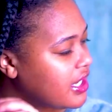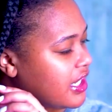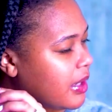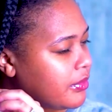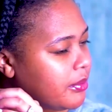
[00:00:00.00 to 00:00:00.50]

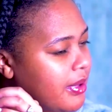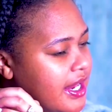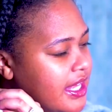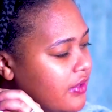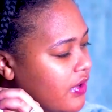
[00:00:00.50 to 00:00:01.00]
and I'm
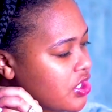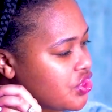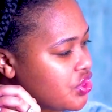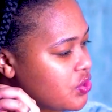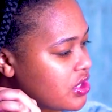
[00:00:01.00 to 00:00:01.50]
debating if I
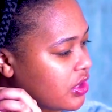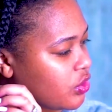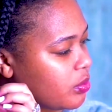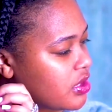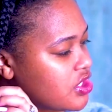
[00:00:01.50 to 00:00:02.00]
should use a
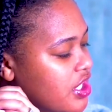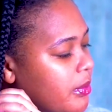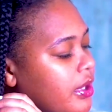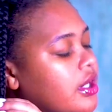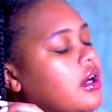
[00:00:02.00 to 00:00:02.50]
little bit of shea
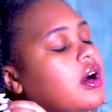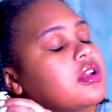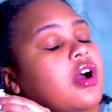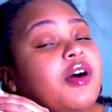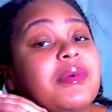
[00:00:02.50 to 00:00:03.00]
butter.
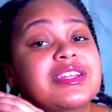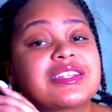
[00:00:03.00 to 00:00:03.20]
Y'all,